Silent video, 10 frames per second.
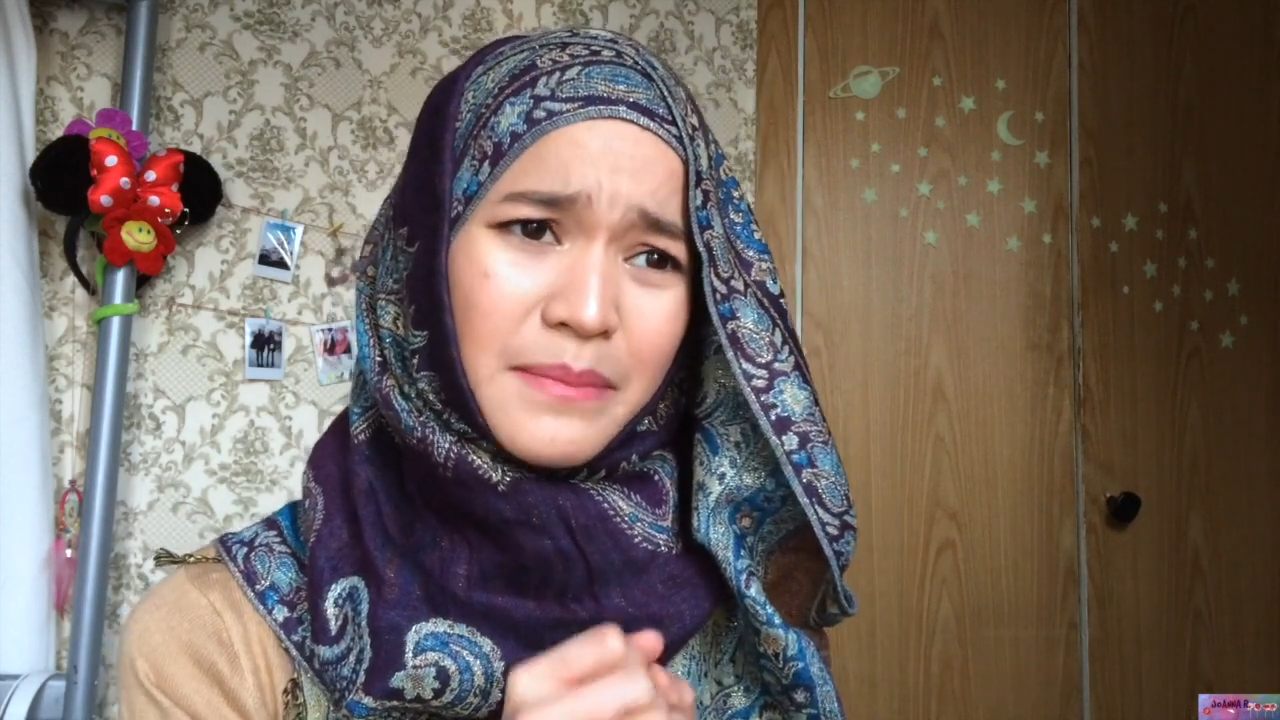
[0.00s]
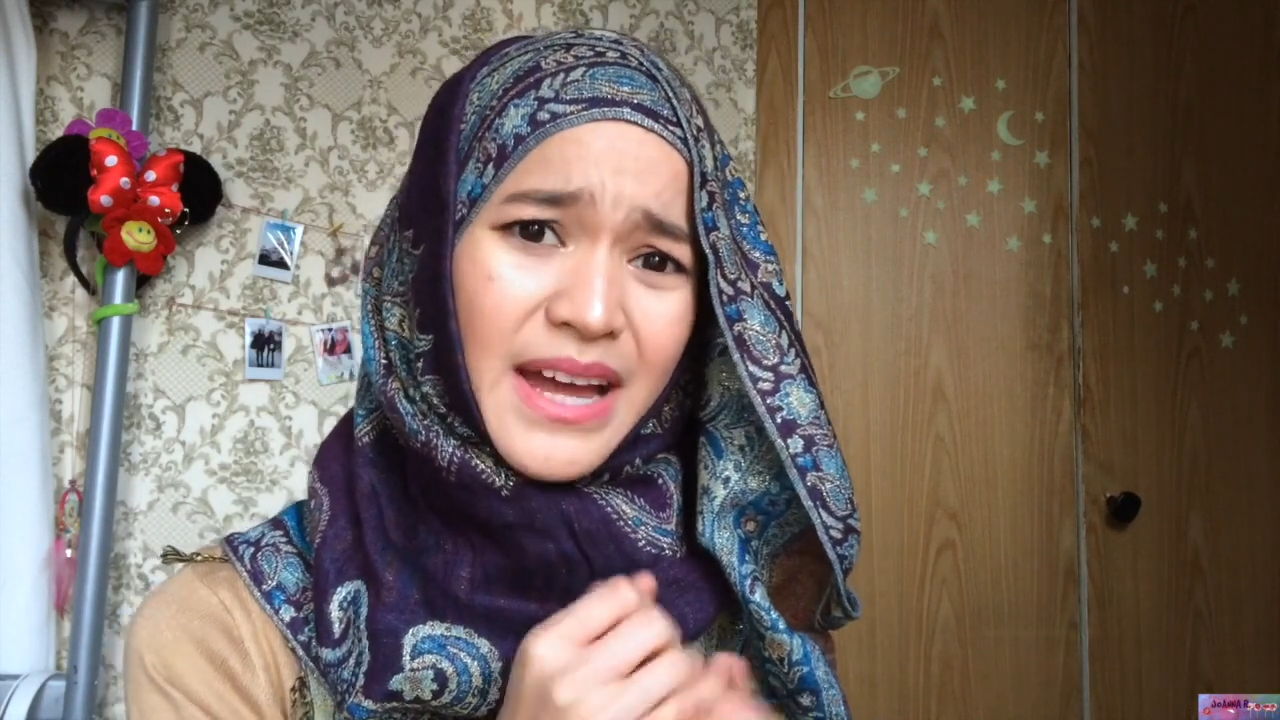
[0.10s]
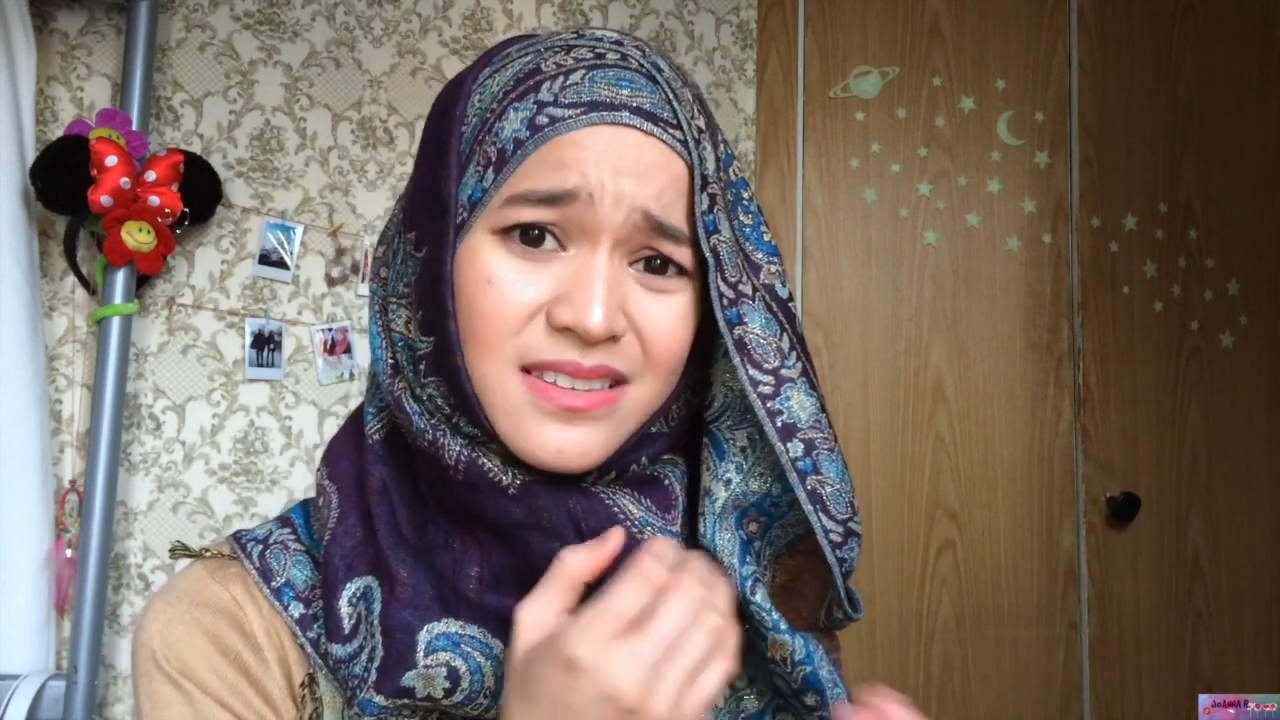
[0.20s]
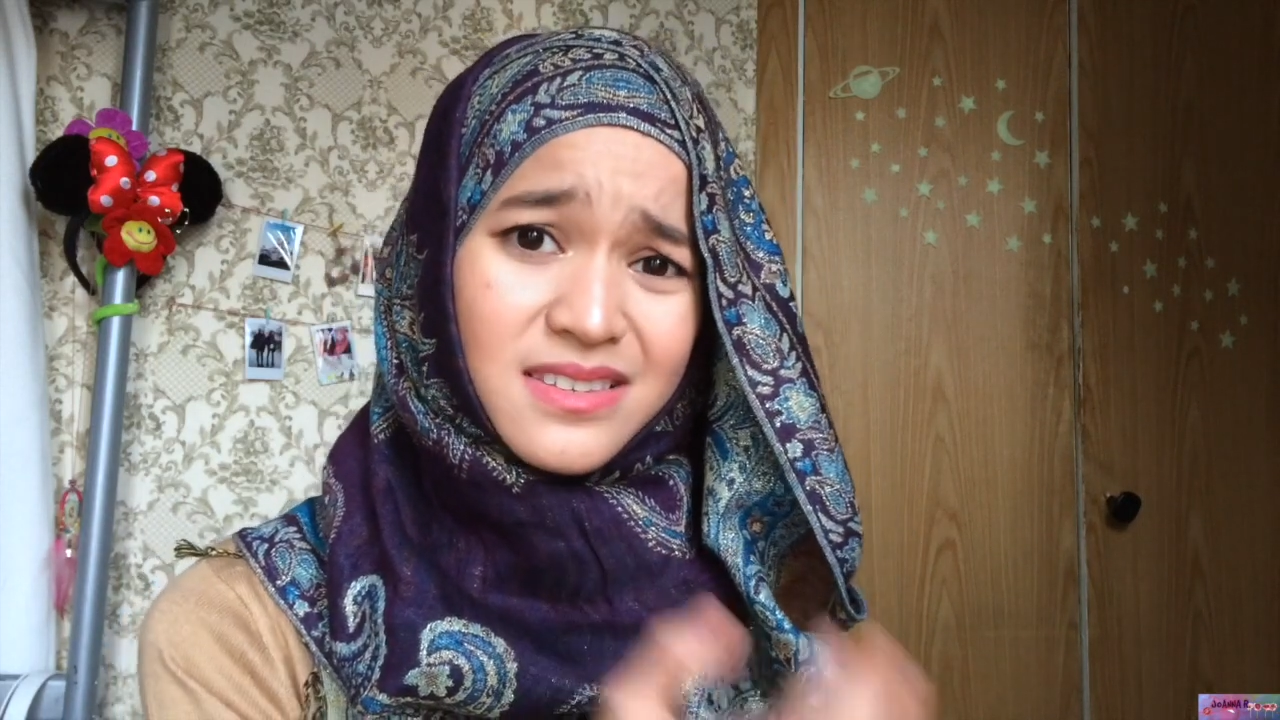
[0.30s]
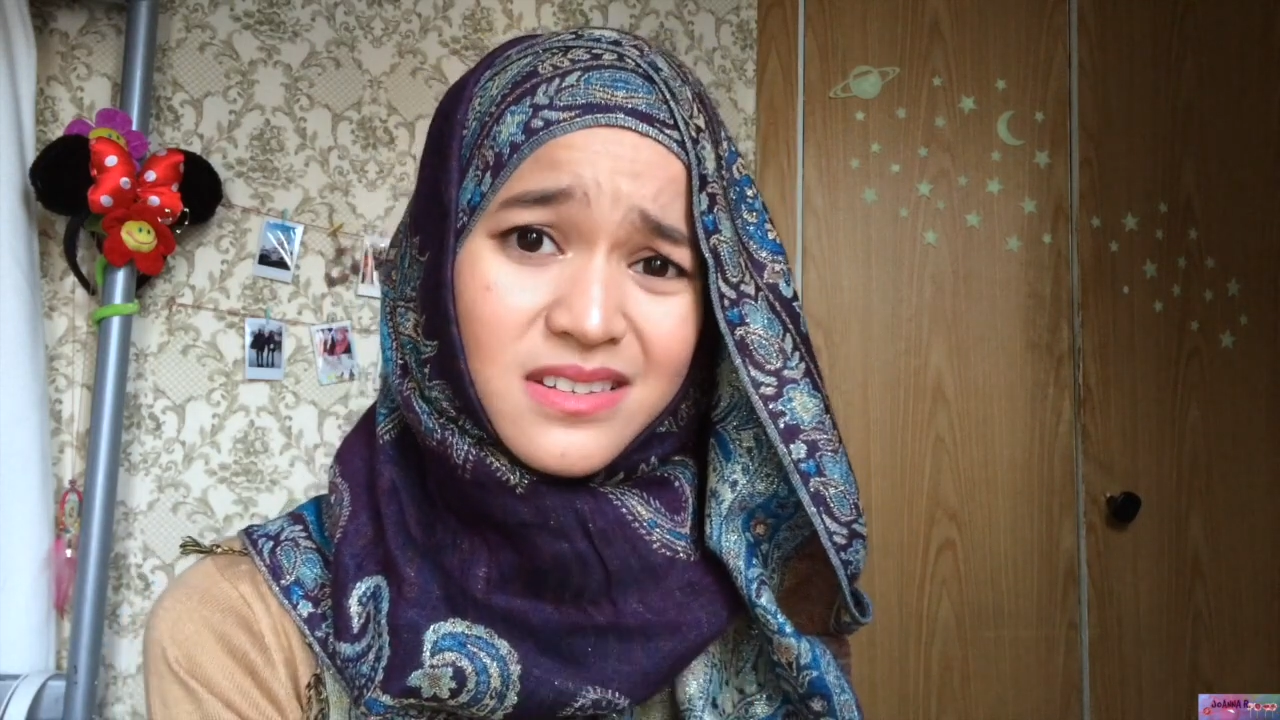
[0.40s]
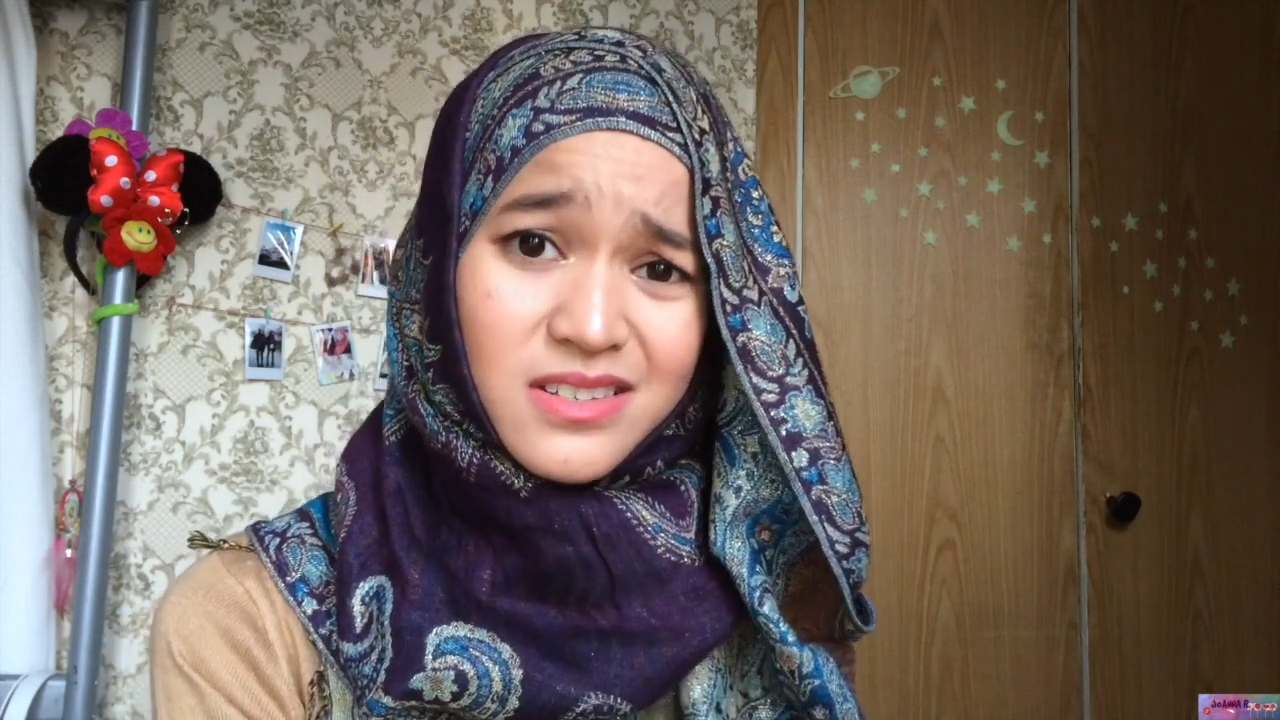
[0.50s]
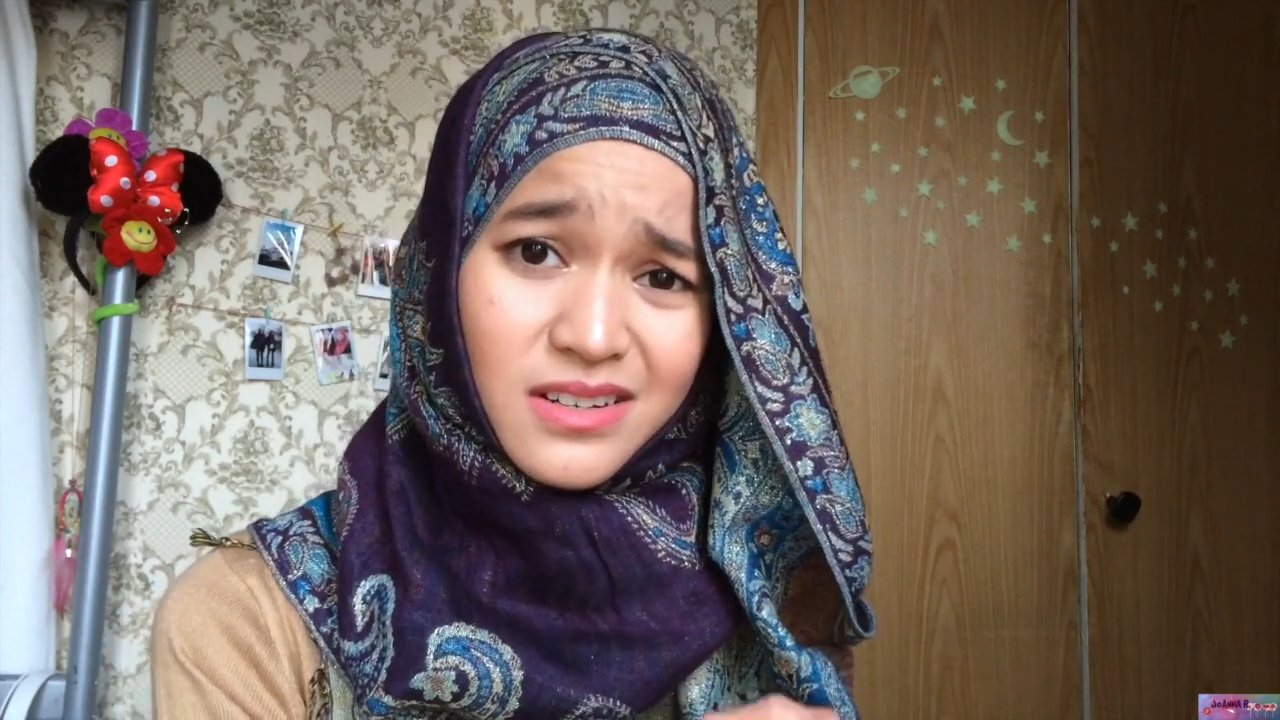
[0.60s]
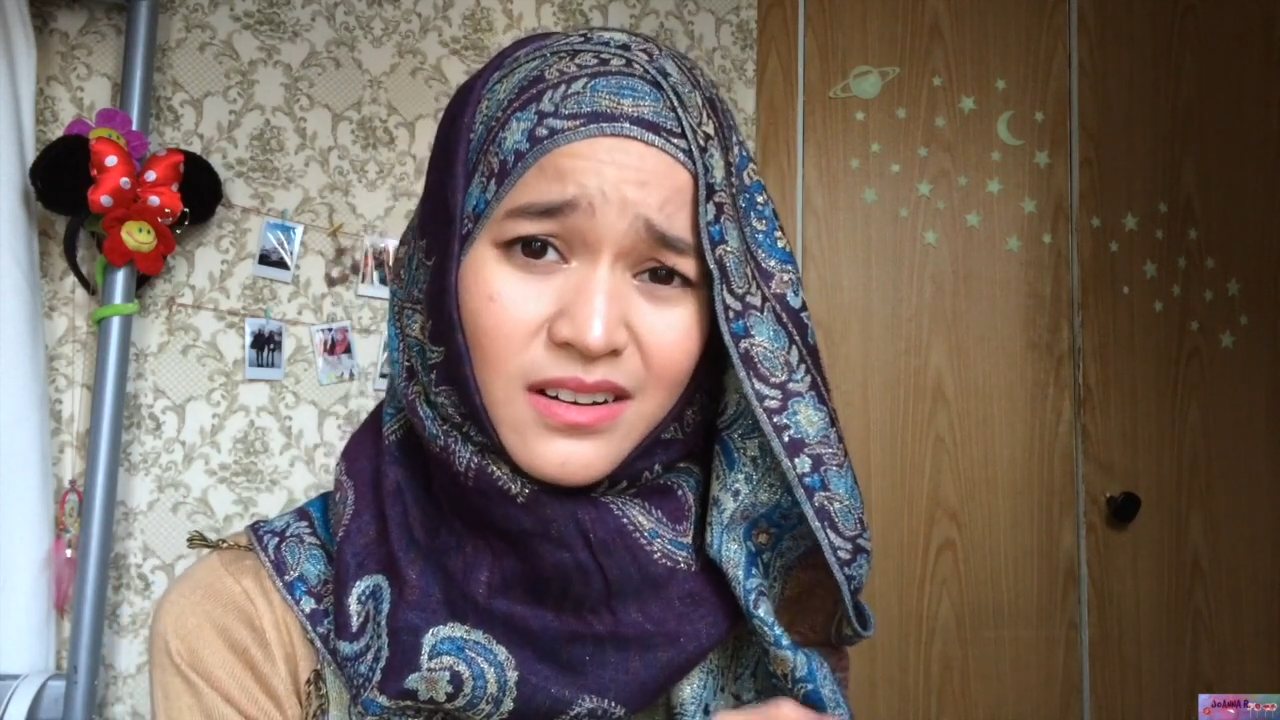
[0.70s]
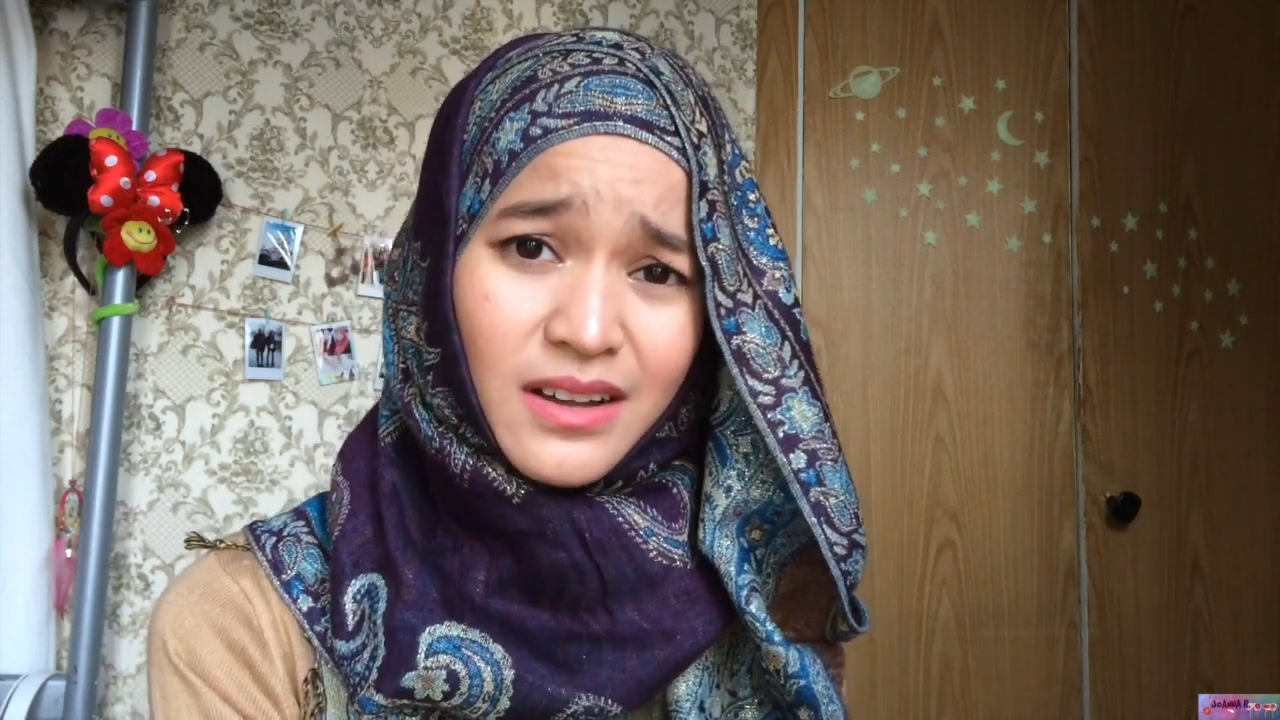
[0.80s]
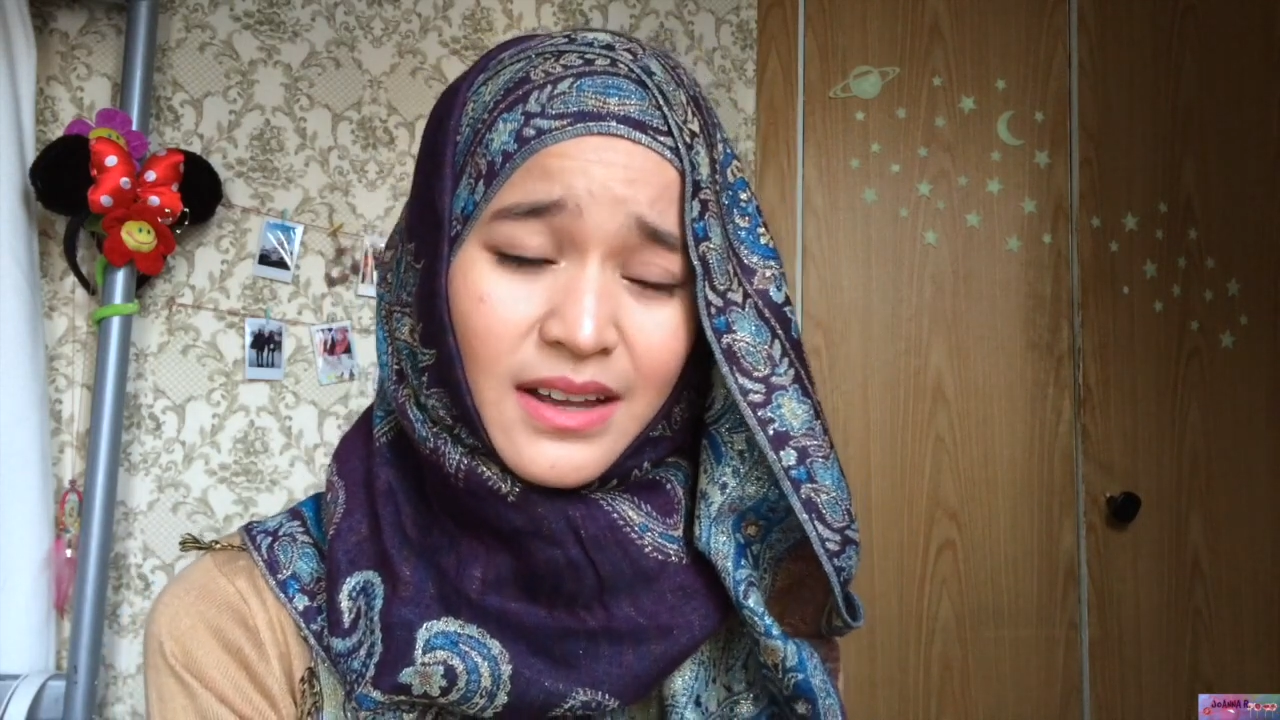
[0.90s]
maths
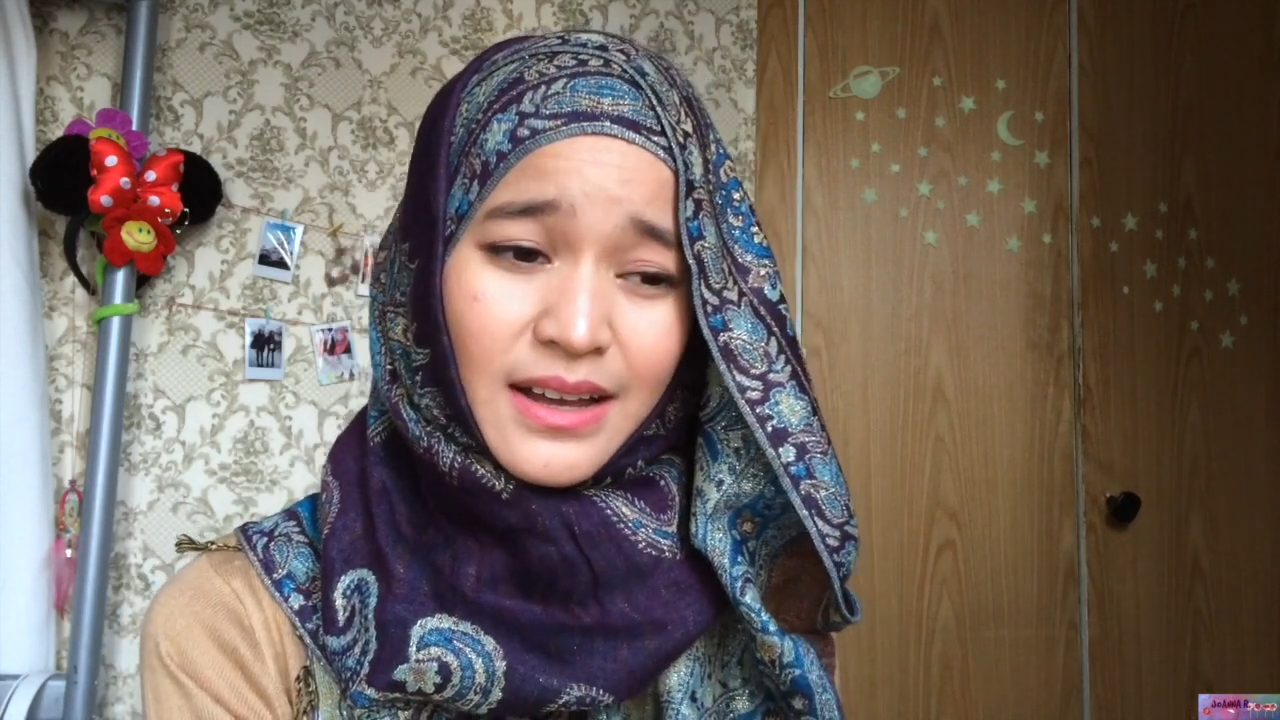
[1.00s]
teacher.